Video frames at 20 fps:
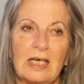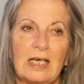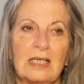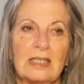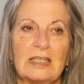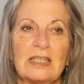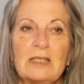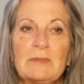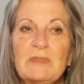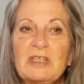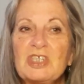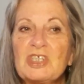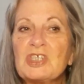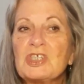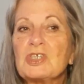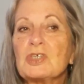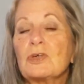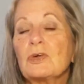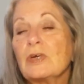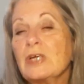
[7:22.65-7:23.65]
Limit
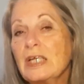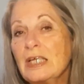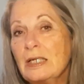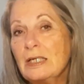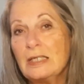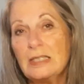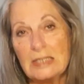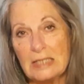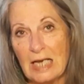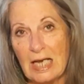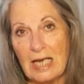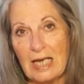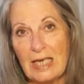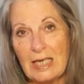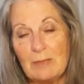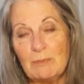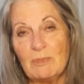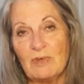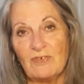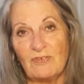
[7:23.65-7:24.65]
screen
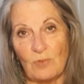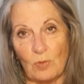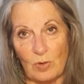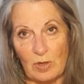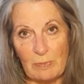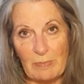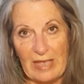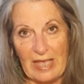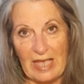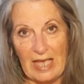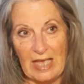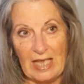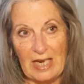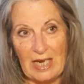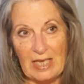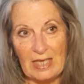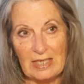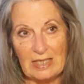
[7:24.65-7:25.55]
time before bed.